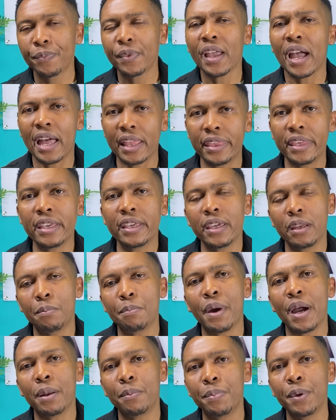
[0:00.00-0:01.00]
I think it
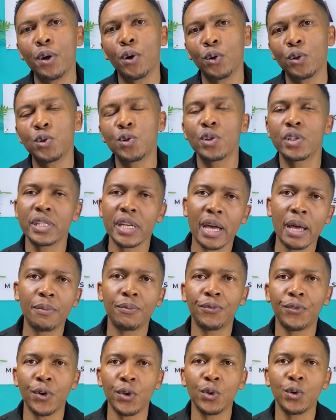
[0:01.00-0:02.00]
might be also time
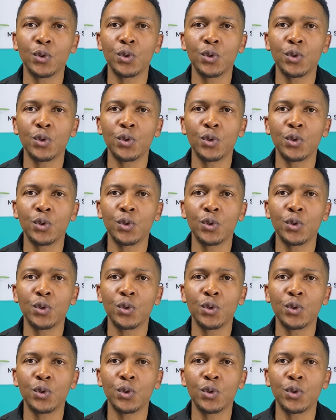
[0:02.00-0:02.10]
for you